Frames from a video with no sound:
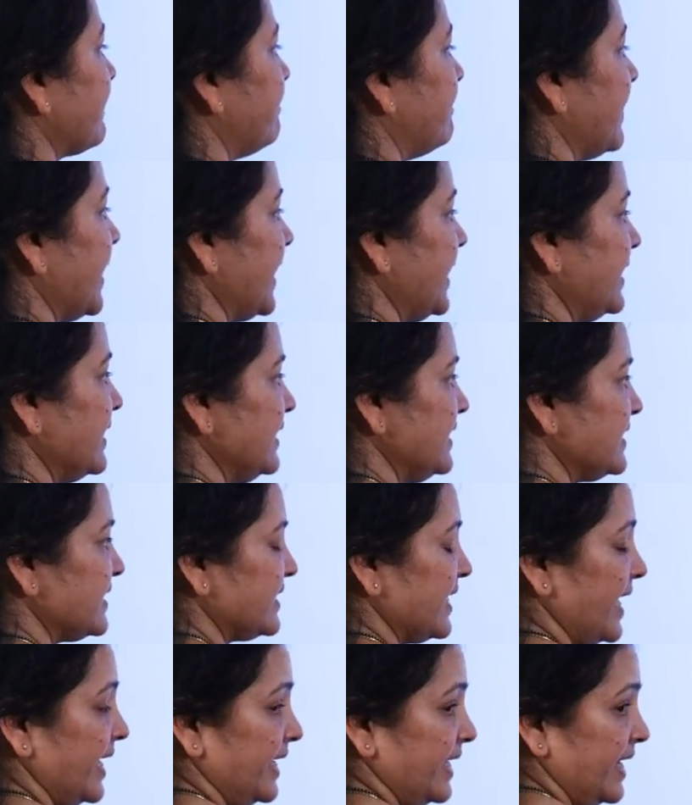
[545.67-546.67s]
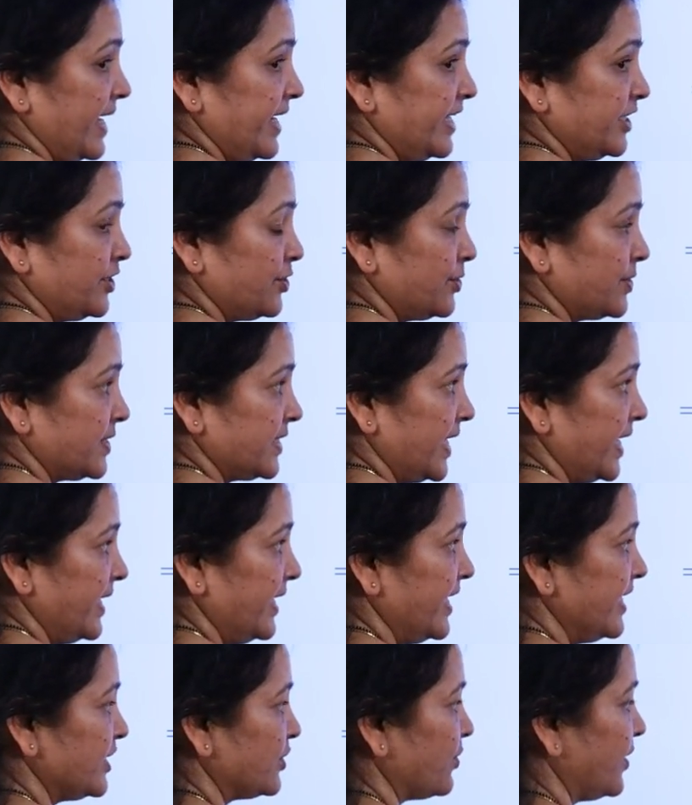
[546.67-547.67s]
Minus sin A into
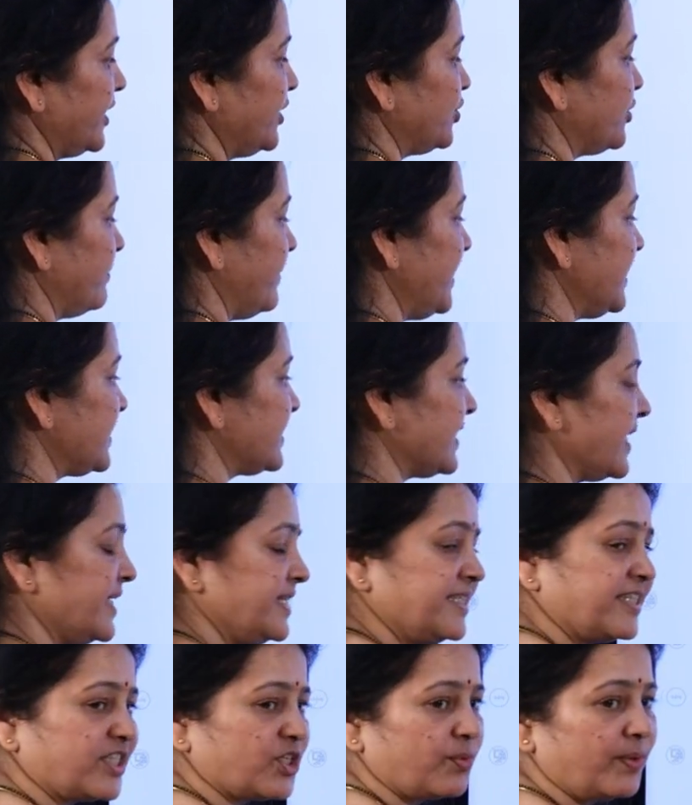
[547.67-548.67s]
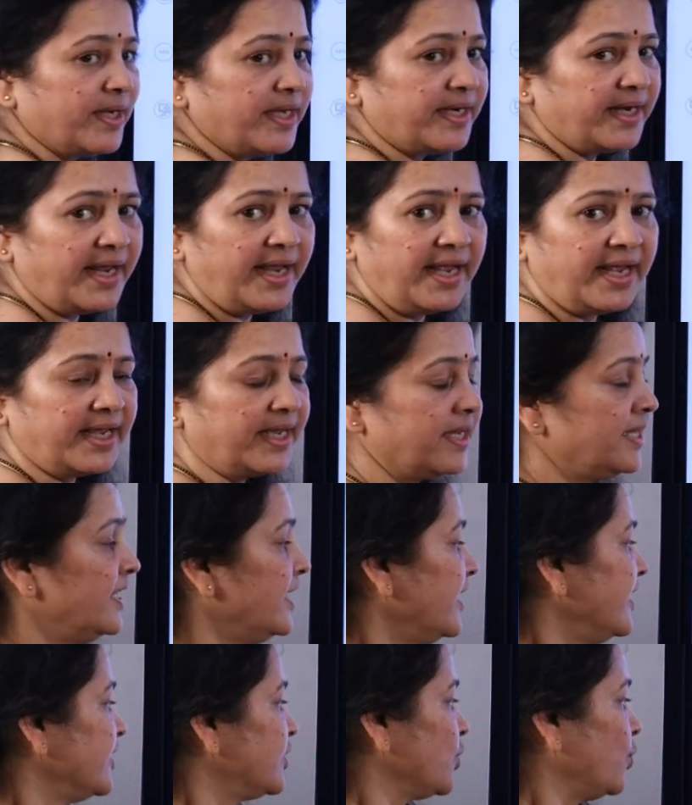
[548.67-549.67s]
sin A is going to be sin square A.
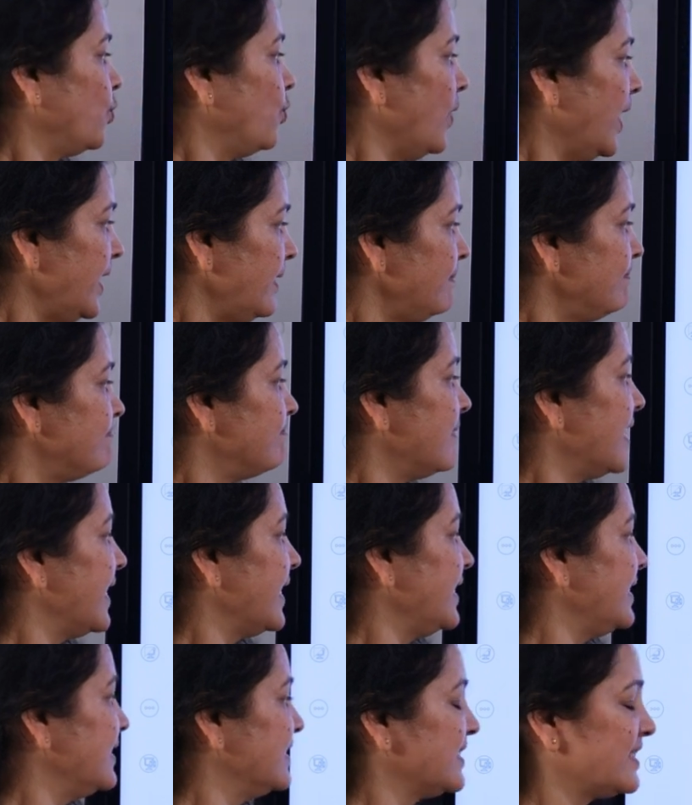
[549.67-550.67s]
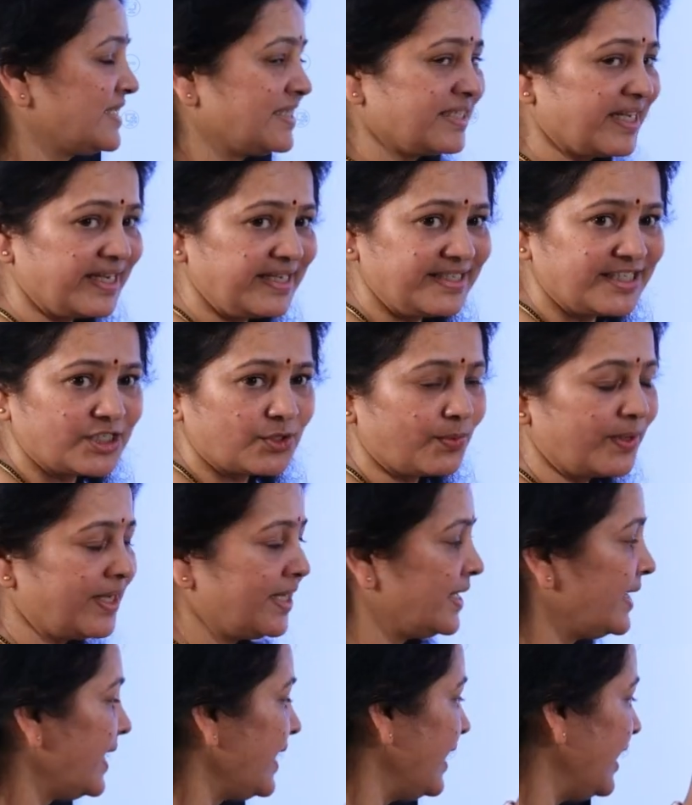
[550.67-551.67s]
So 1 minus sin
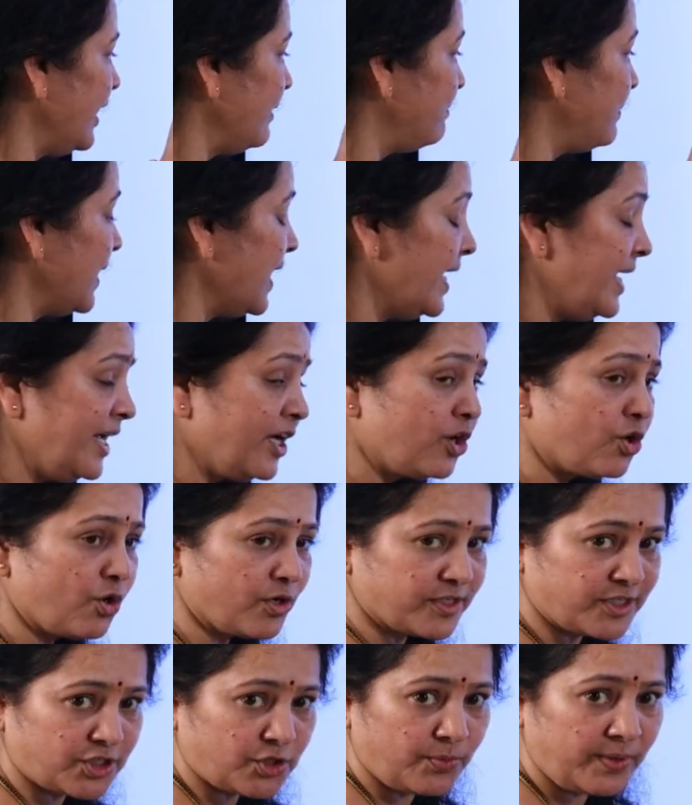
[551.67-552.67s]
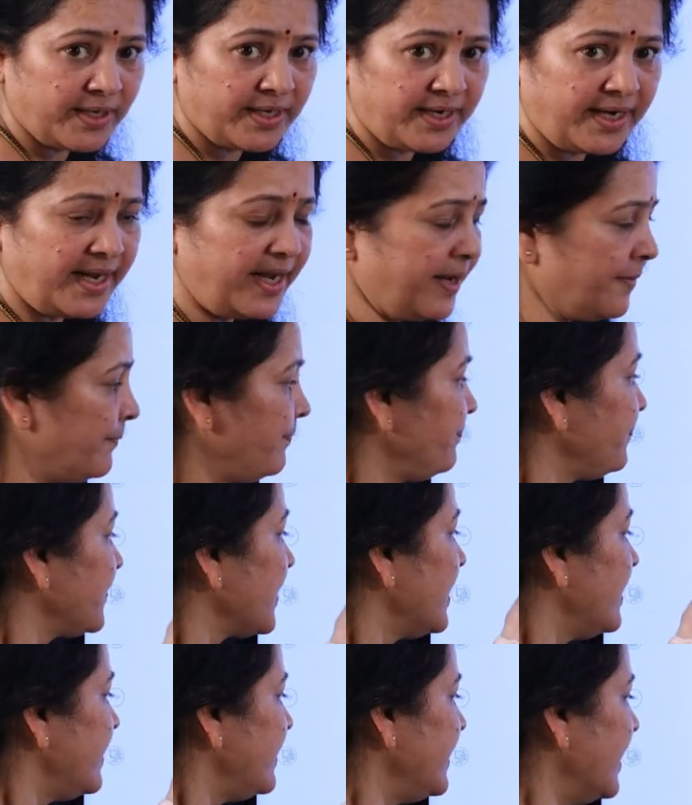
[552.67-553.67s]
square A by cos square A.
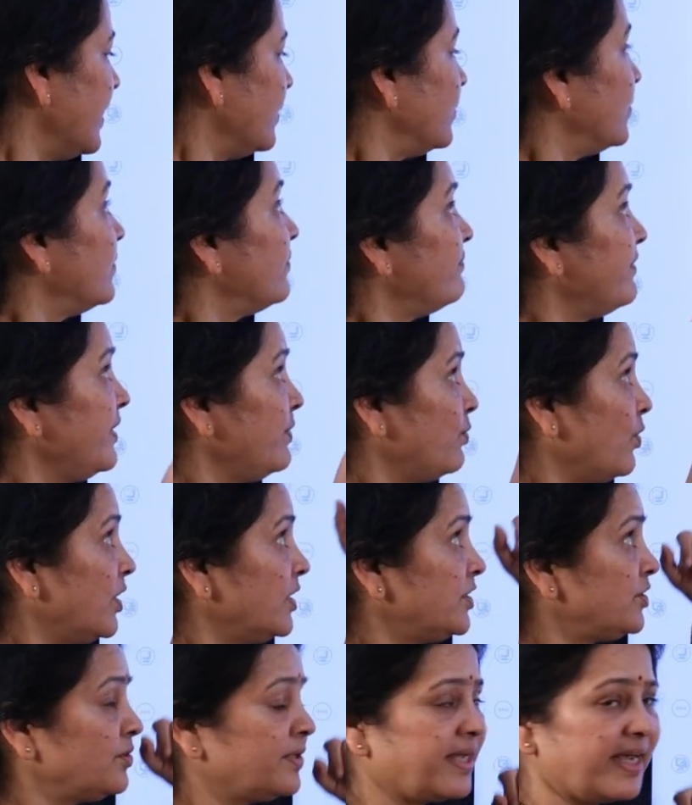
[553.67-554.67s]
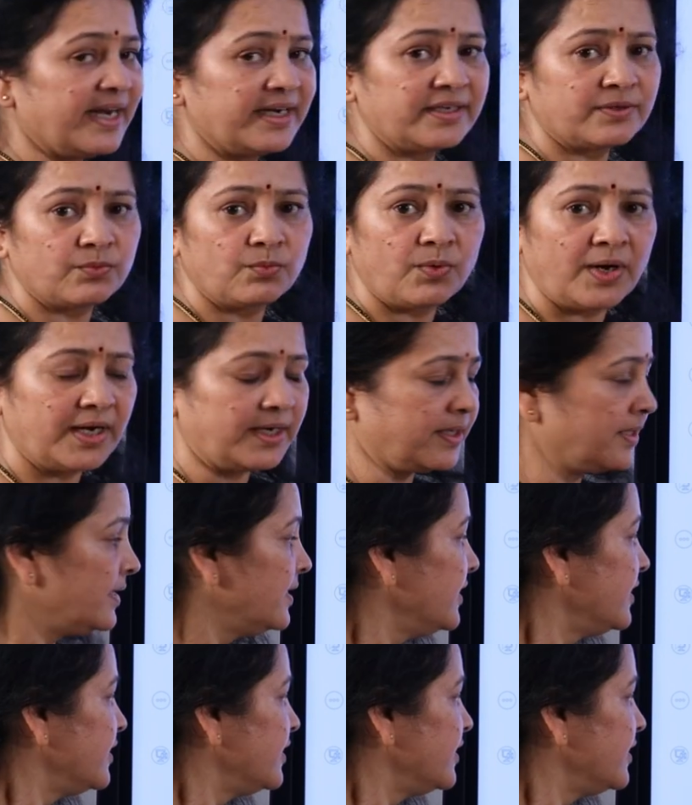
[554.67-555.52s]
Now we want to get 1.